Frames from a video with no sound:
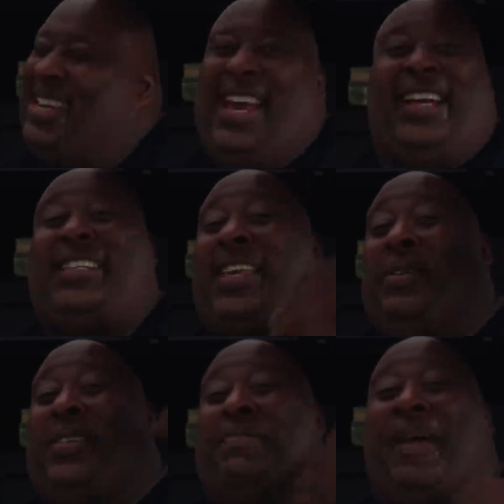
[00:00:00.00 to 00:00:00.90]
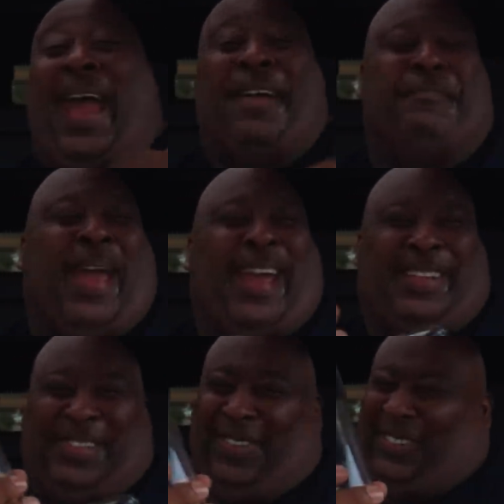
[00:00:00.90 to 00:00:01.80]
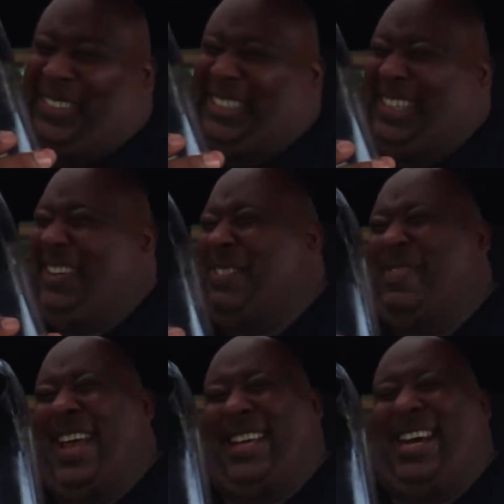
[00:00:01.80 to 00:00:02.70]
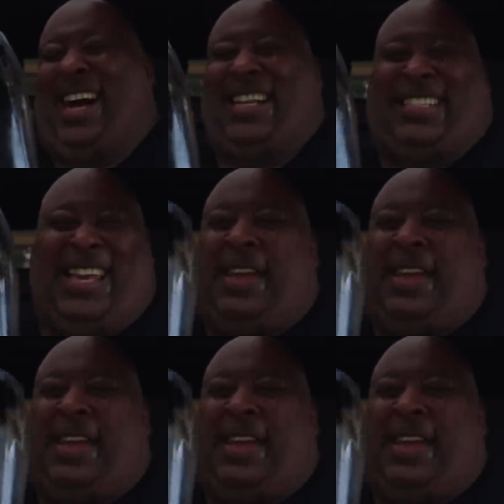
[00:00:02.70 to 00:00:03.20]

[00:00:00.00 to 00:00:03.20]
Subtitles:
Excuse the bad manners. Oh my gosh.